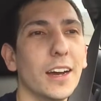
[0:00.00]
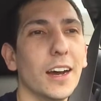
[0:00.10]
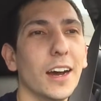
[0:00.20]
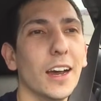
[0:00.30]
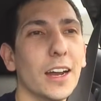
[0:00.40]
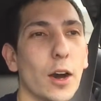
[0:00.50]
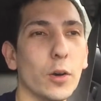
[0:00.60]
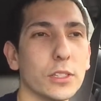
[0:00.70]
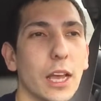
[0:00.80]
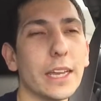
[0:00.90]
uh, and I
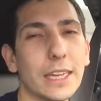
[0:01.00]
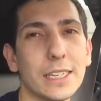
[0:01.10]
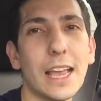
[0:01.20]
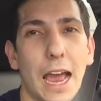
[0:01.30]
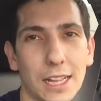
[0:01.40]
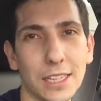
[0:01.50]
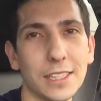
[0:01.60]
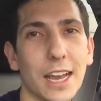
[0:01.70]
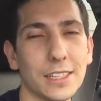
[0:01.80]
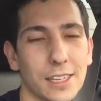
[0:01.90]
was like,
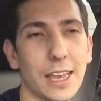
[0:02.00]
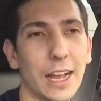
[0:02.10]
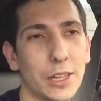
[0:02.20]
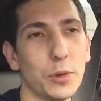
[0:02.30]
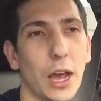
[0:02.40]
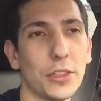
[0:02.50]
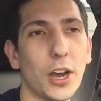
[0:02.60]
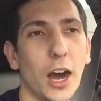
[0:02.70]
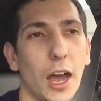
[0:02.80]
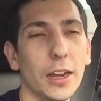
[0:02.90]
exactly. That's exactly what I
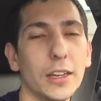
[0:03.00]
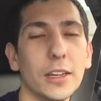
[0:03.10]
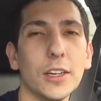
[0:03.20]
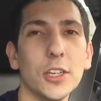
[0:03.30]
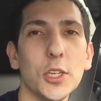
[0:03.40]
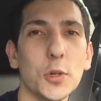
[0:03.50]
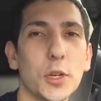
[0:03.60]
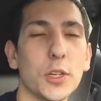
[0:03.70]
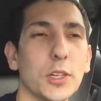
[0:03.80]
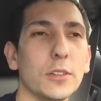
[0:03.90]
thought. You,
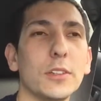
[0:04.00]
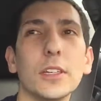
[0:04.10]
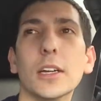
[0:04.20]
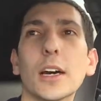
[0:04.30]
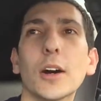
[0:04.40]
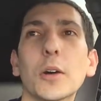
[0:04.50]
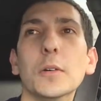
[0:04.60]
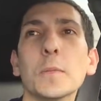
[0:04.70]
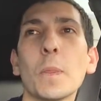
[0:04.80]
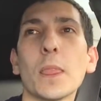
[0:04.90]
you, you know.
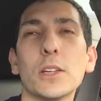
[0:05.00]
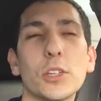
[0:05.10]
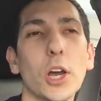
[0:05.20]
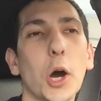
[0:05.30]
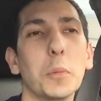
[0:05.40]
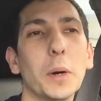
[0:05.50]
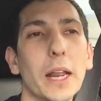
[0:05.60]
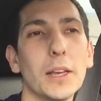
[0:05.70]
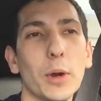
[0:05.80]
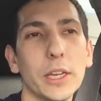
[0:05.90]
So,
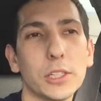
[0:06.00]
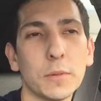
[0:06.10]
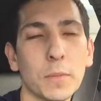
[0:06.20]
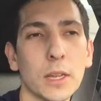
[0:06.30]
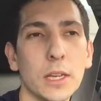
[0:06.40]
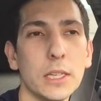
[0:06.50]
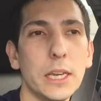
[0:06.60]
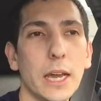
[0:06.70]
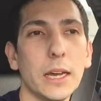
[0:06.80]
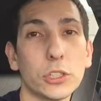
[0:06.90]
but anyways,
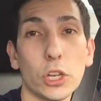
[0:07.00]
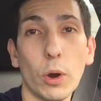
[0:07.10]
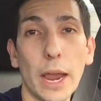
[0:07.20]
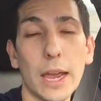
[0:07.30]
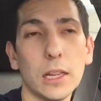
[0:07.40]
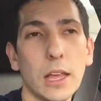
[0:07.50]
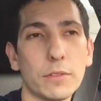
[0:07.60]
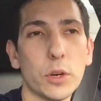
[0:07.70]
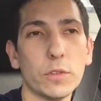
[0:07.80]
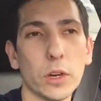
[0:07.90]
yeah. So I had a
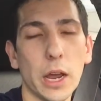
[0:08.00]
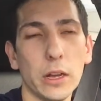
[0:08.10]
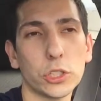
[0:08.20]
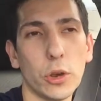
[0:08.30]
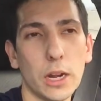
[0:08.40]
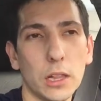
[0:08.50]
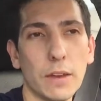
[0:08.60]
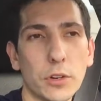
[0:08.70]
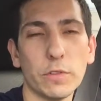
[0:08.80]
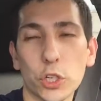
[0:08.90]
leftover. I also had a
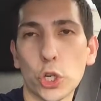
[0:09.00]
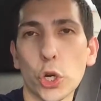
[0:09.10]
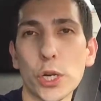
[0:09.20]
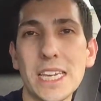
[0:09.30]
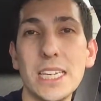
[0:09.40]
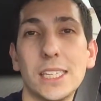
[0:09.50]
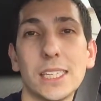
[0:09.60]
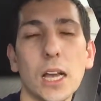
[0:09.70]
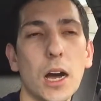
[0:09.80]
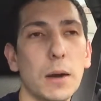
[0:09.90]
leftover turkey
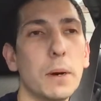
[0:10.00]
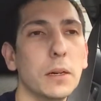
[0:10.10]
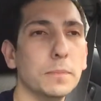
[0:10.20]
sub